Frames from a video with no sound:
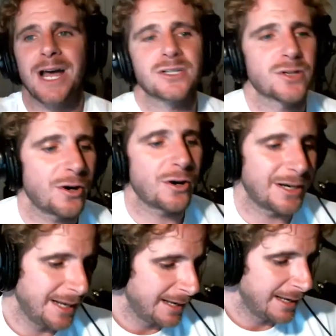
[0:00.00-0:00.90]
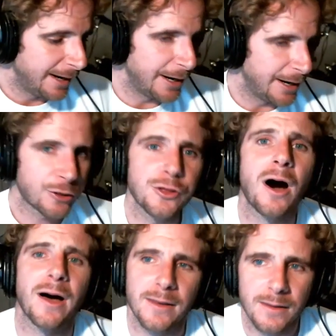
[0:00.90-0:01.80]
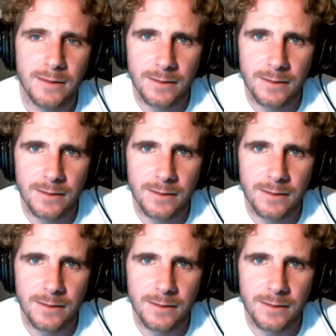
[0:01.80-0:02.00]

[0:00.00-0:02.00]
got started uh, a thought.